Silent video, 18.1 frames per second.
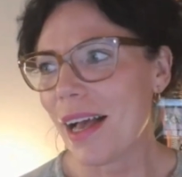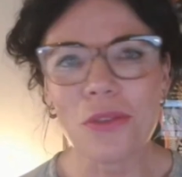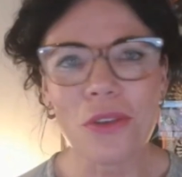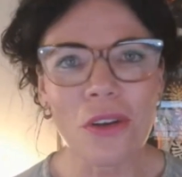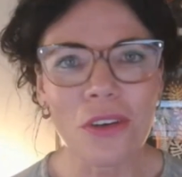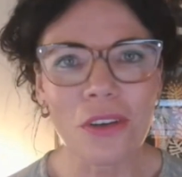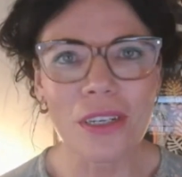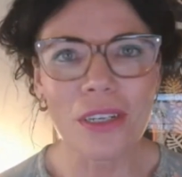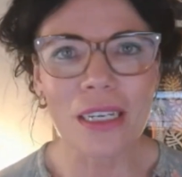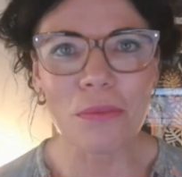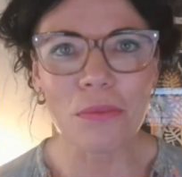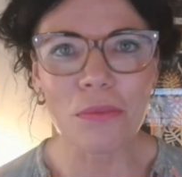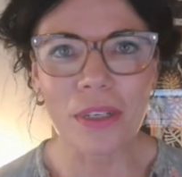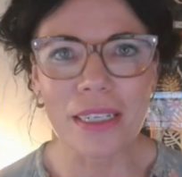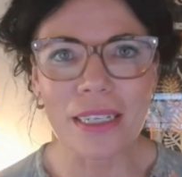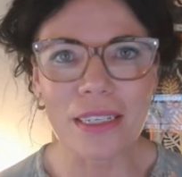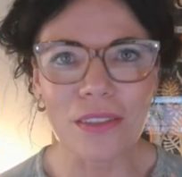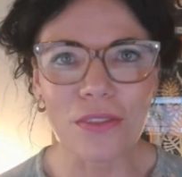So not
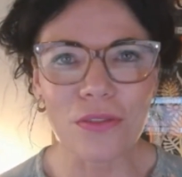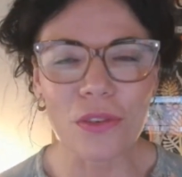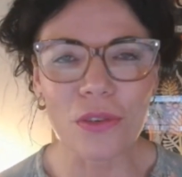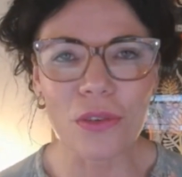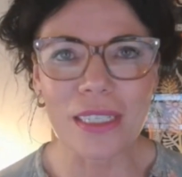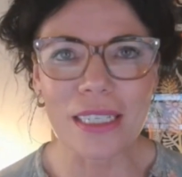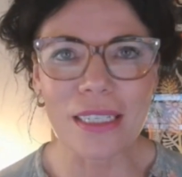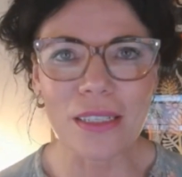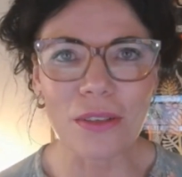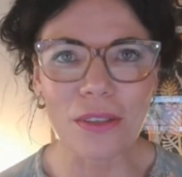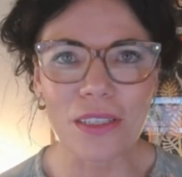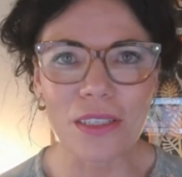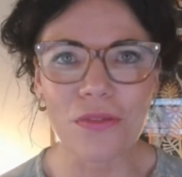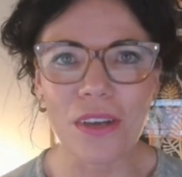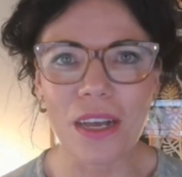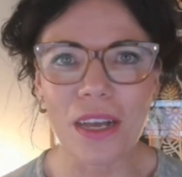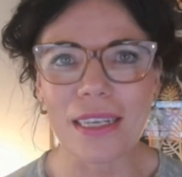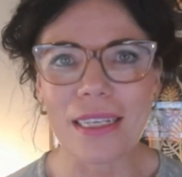only brilliant for
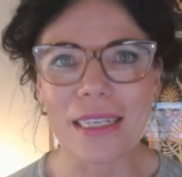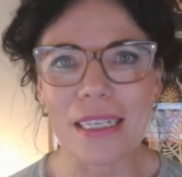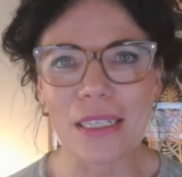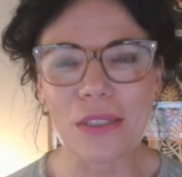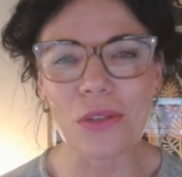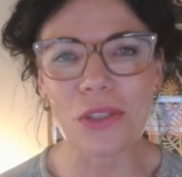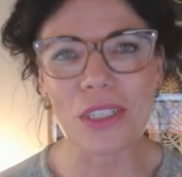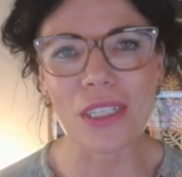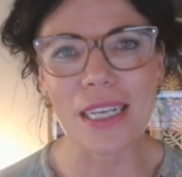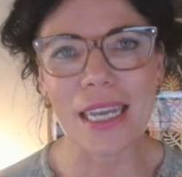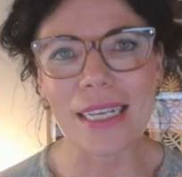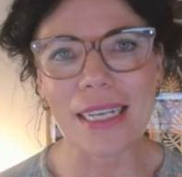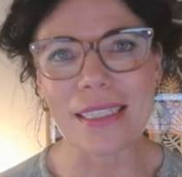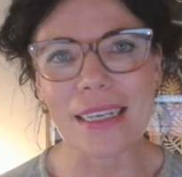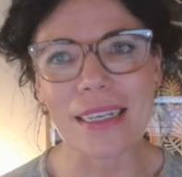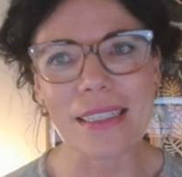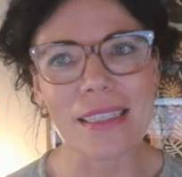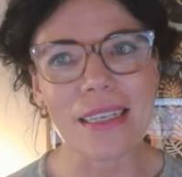detoxifying
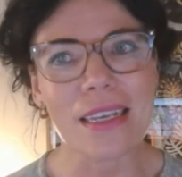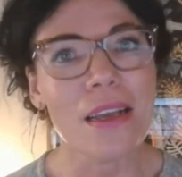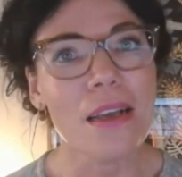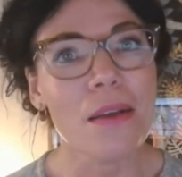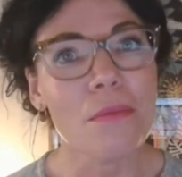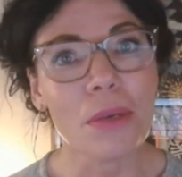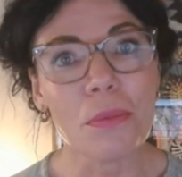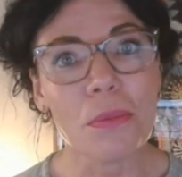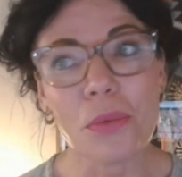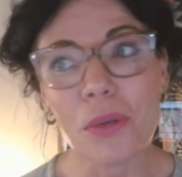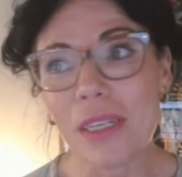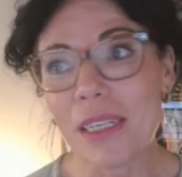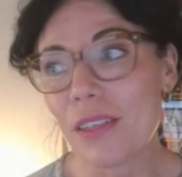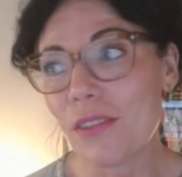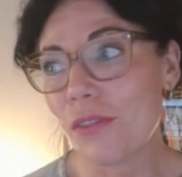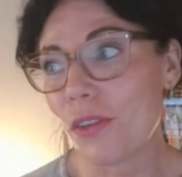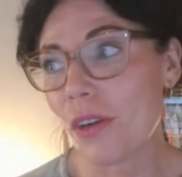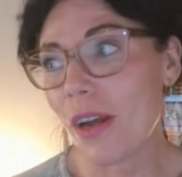estrogen excess, but
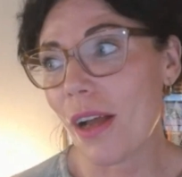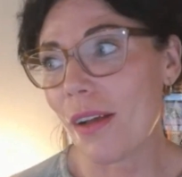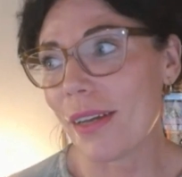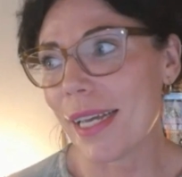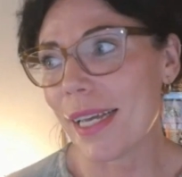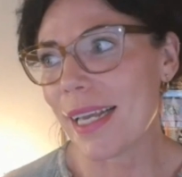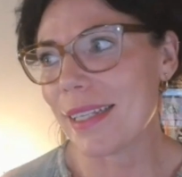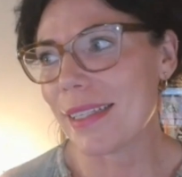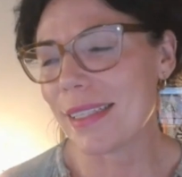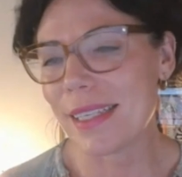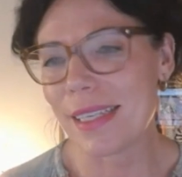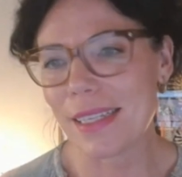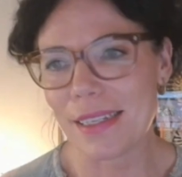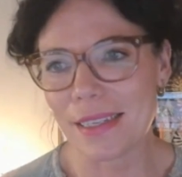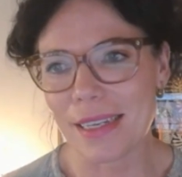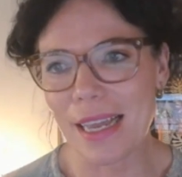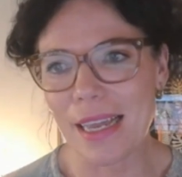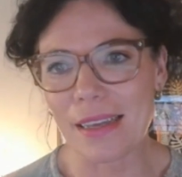brilliant for our hair,
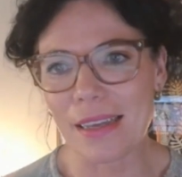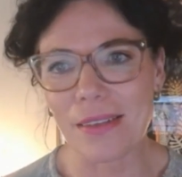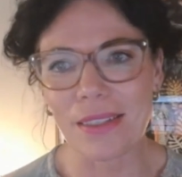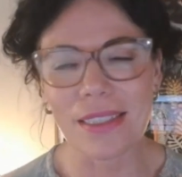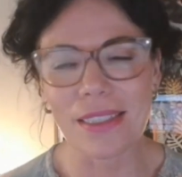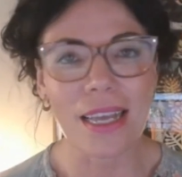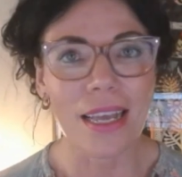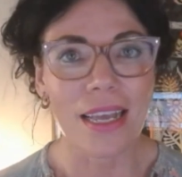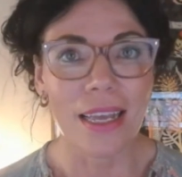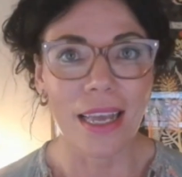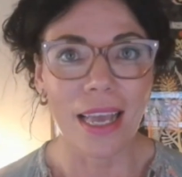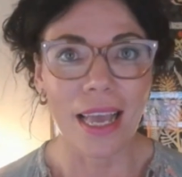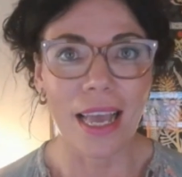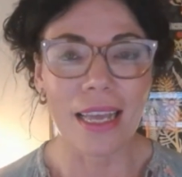skin, and nails,